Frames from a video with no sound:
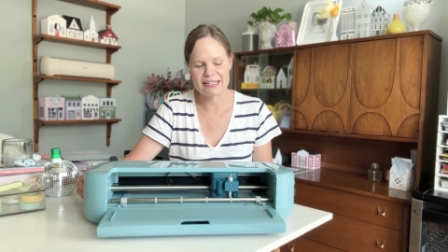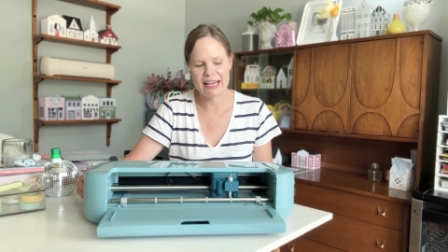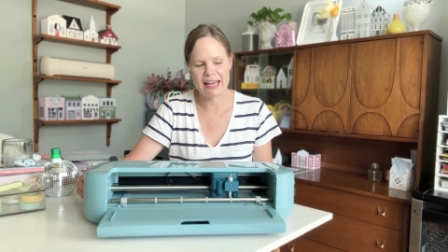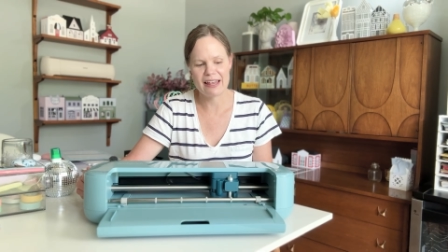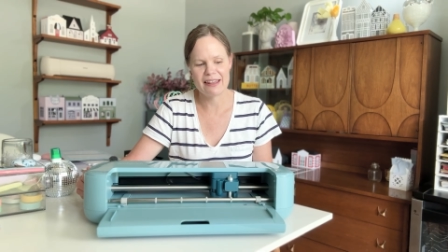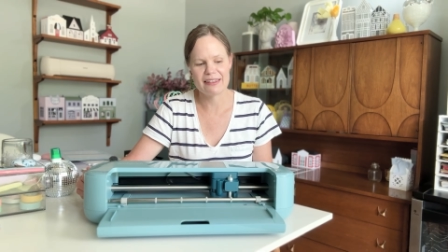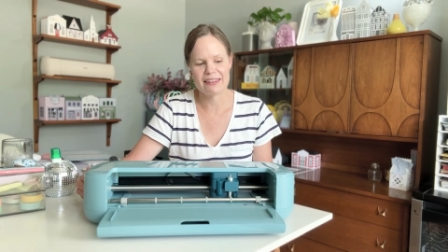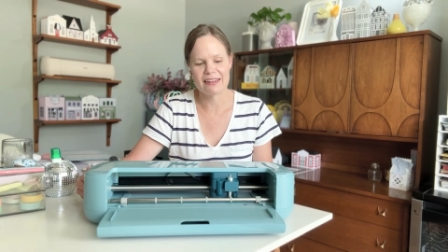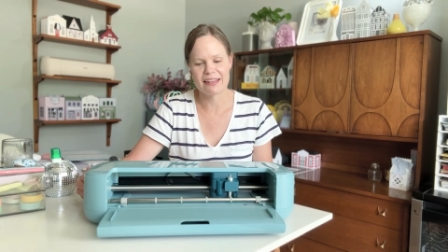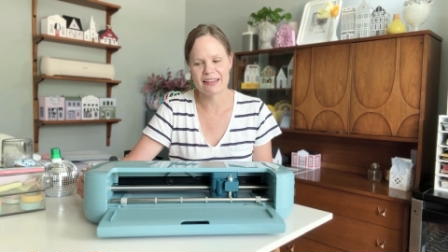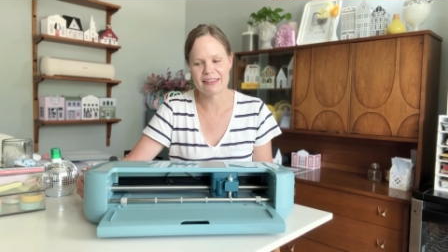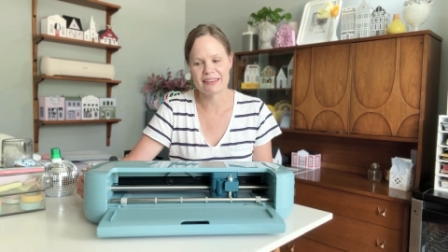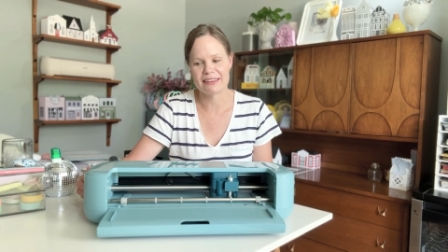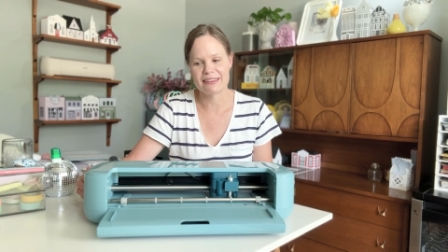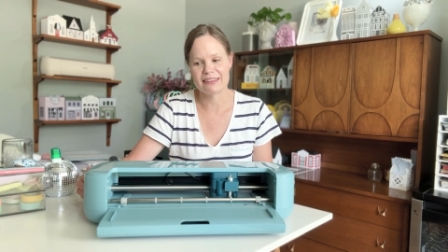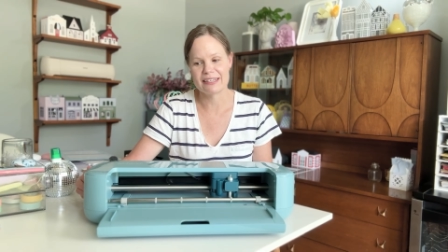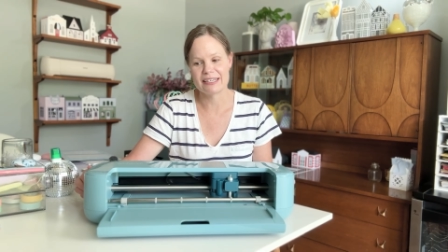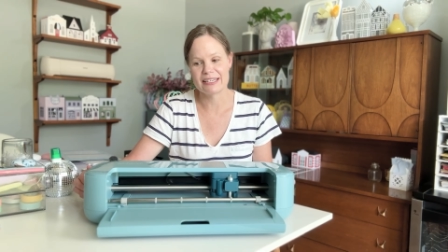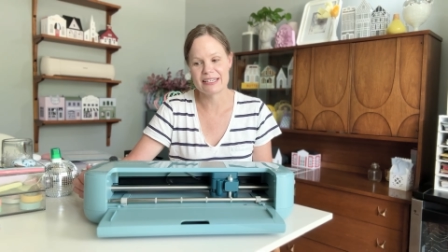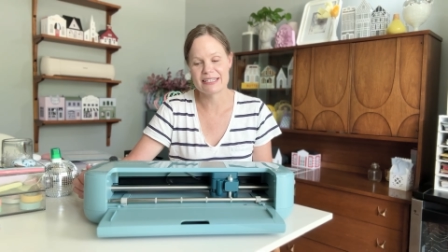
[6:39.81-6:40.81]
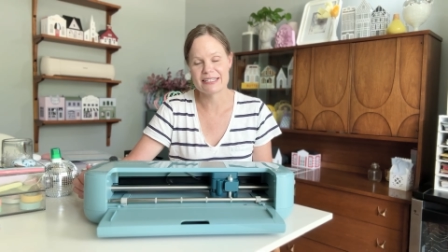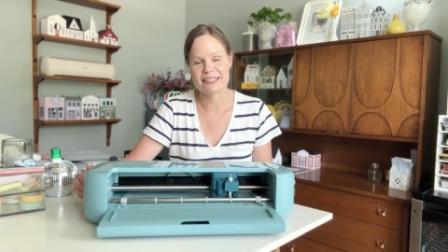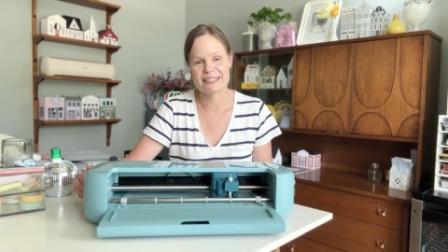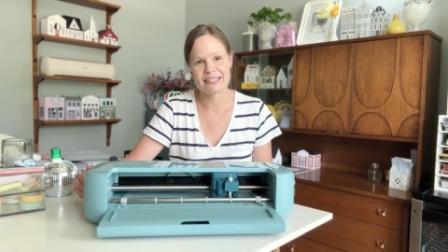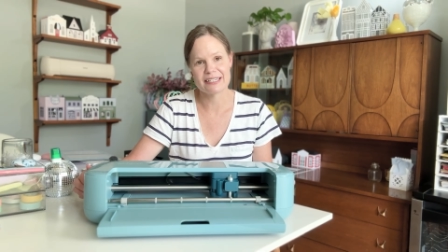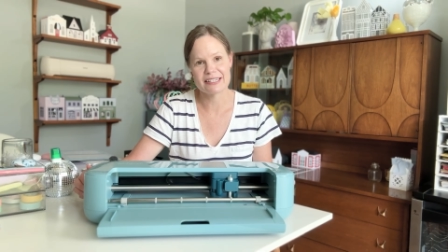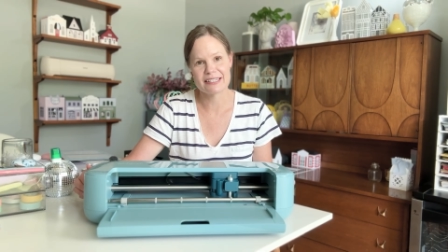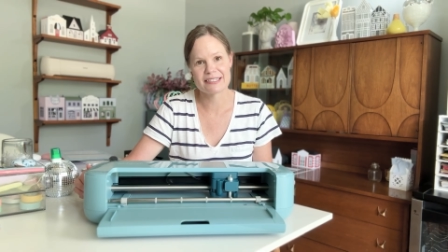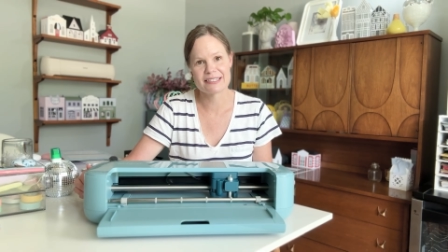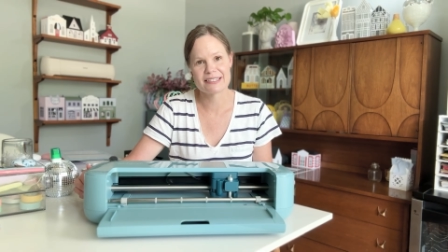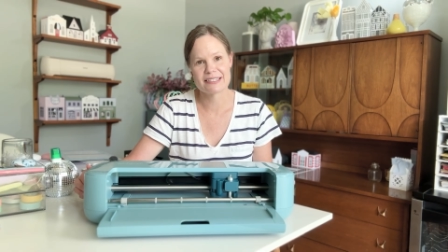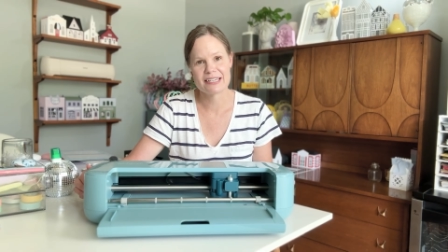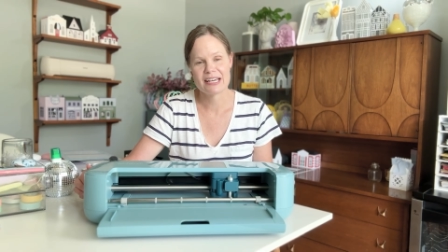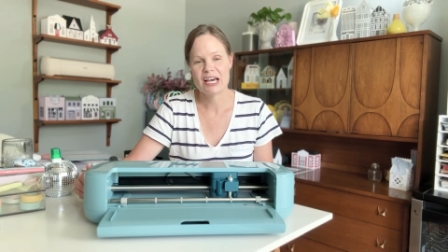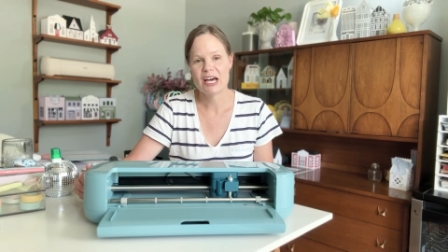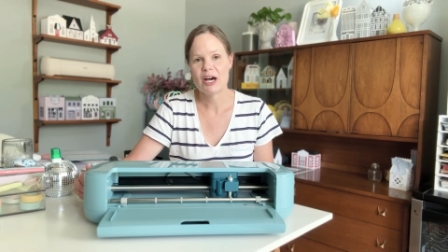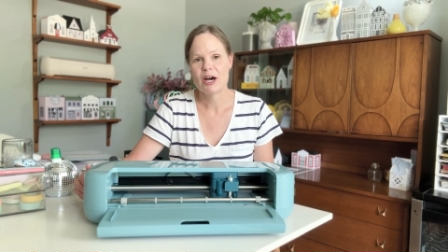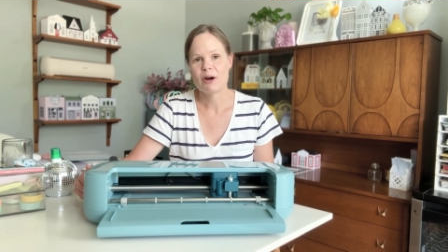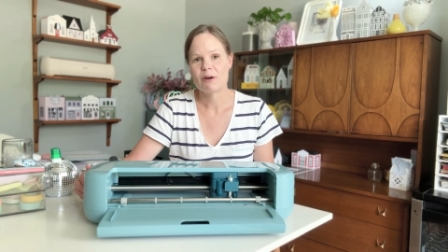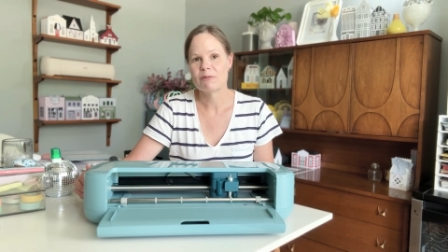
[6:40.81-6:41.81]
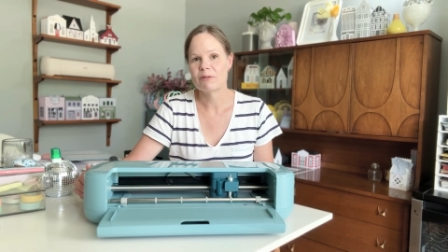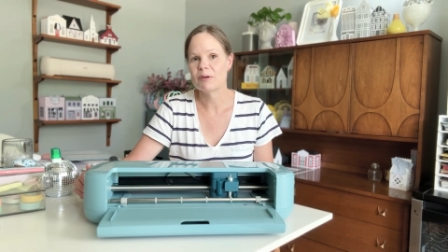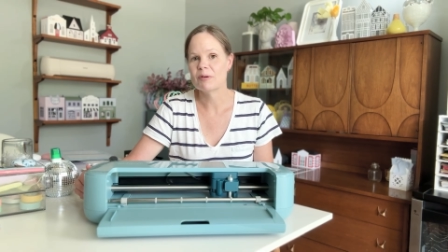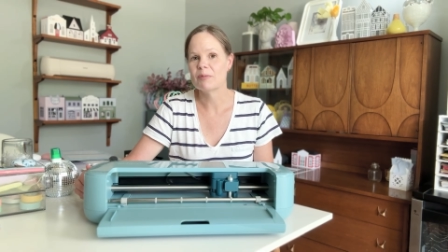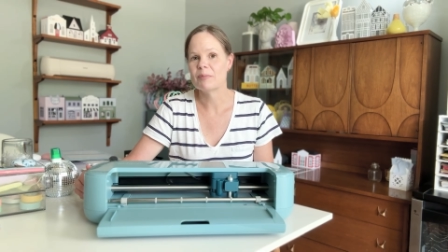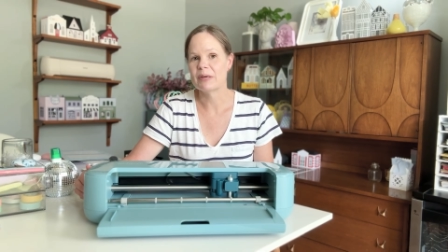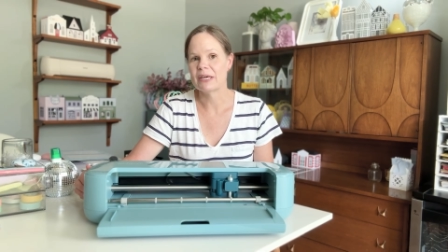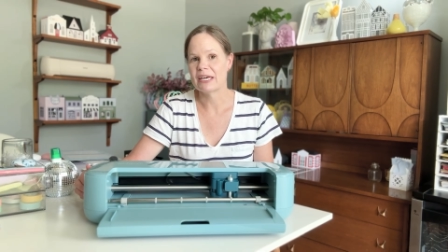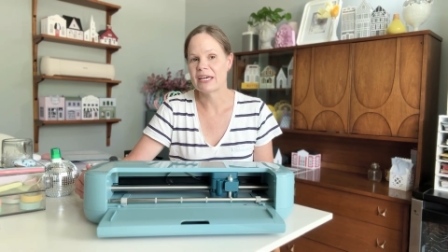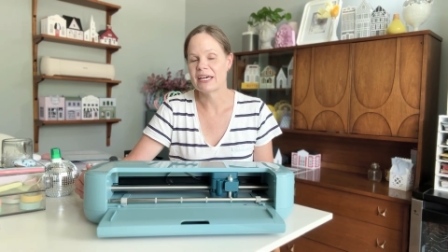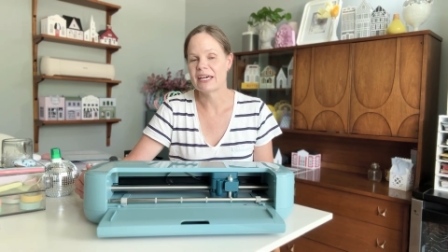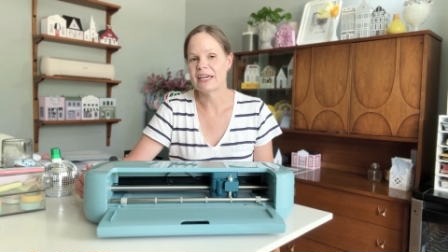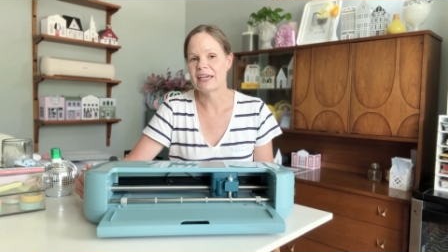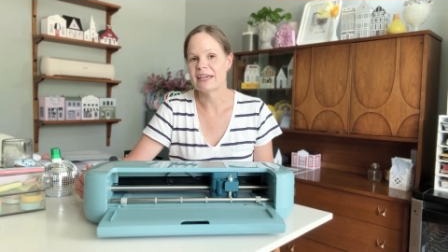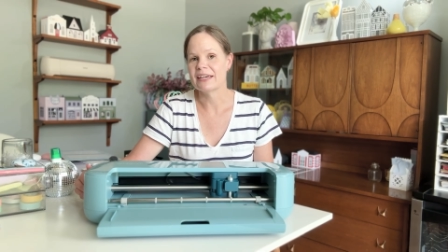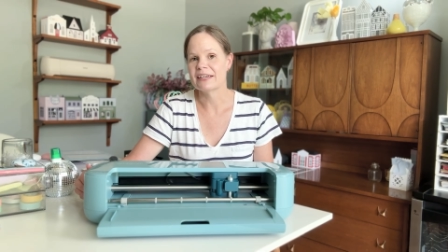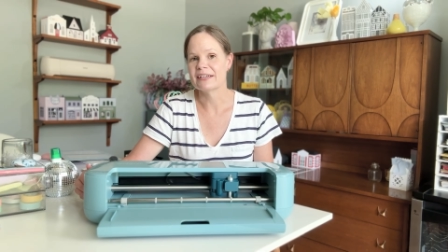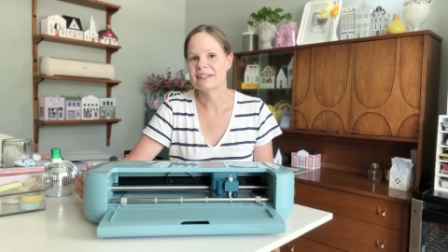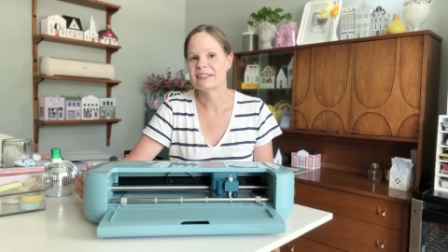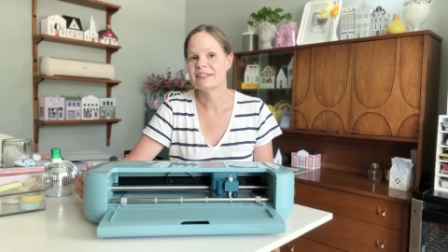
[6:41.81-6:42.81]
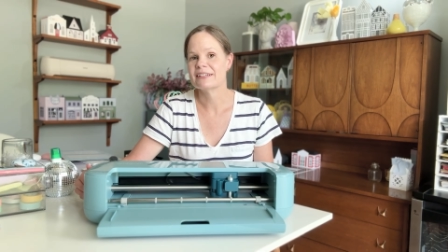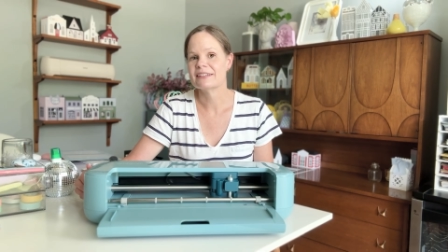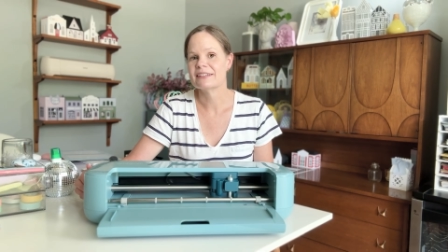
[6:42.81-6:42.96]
and that the 6 will be